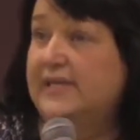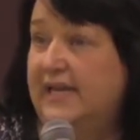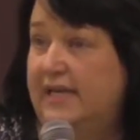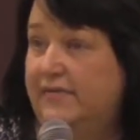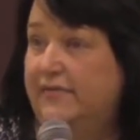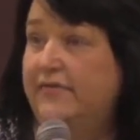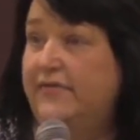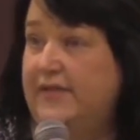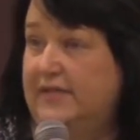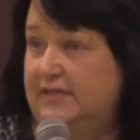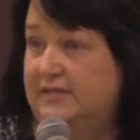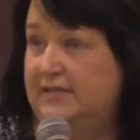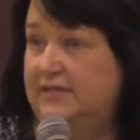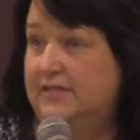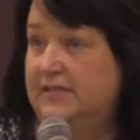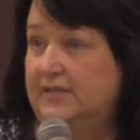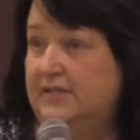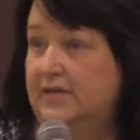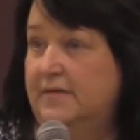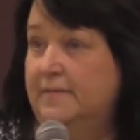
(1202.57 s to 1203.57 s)

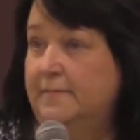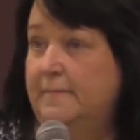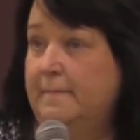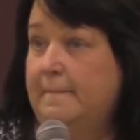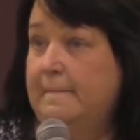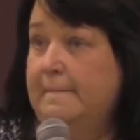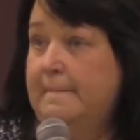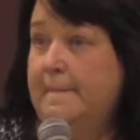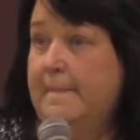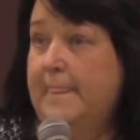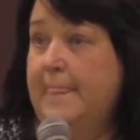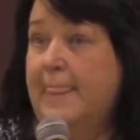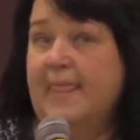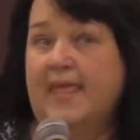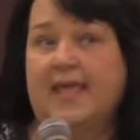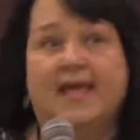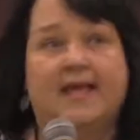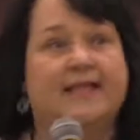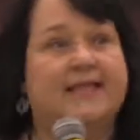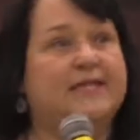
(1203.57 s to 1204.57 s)
infants.
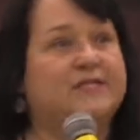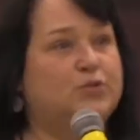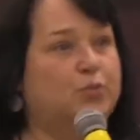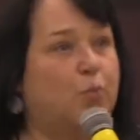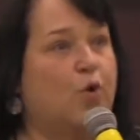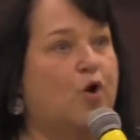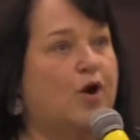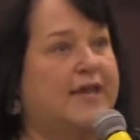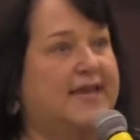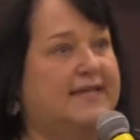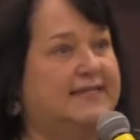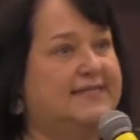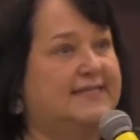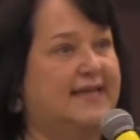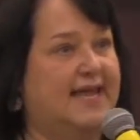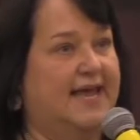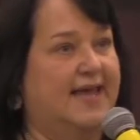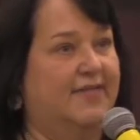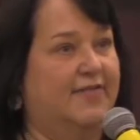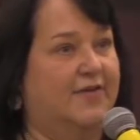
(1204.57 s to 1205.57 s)
That's working
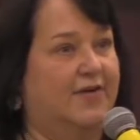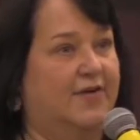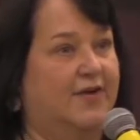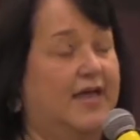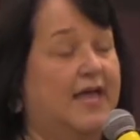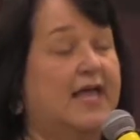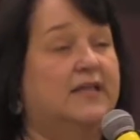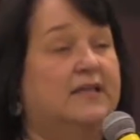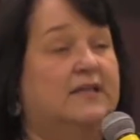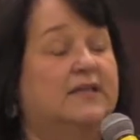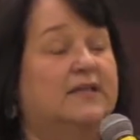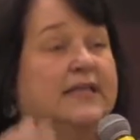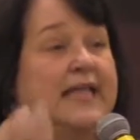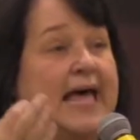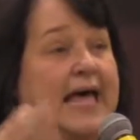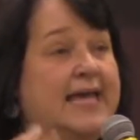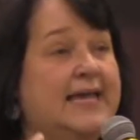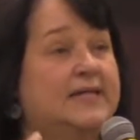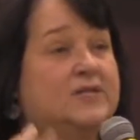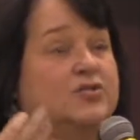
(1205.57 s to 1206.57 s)
together.
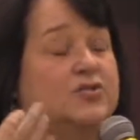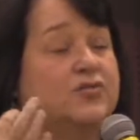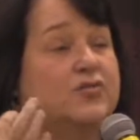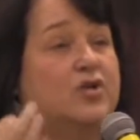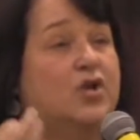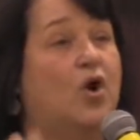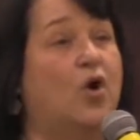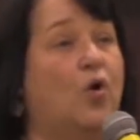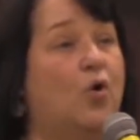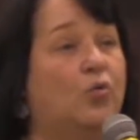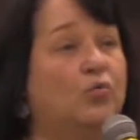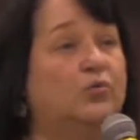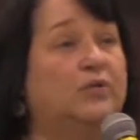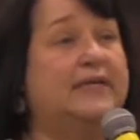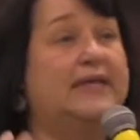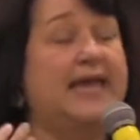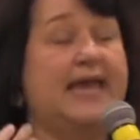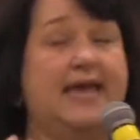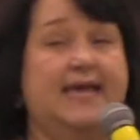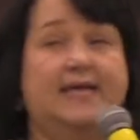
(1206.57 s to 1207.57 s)
Lions are the
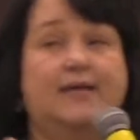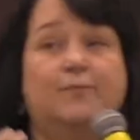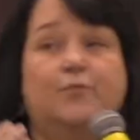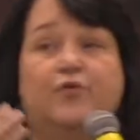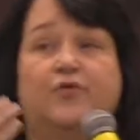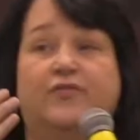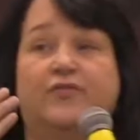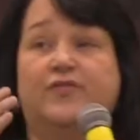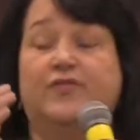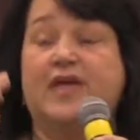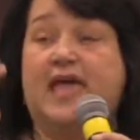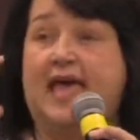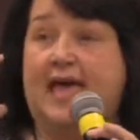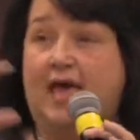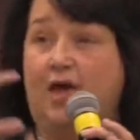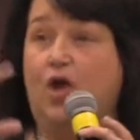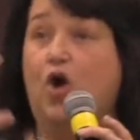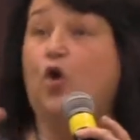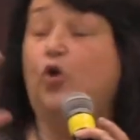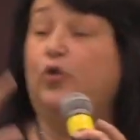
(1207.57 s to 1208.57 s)
only animals
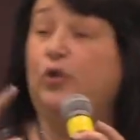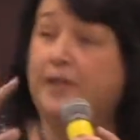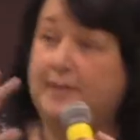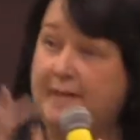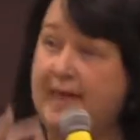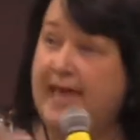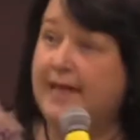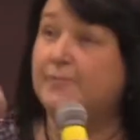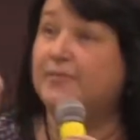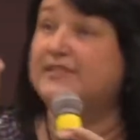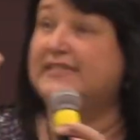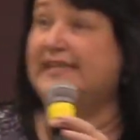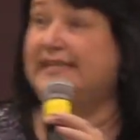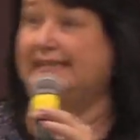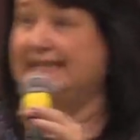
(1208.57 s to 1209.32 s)
in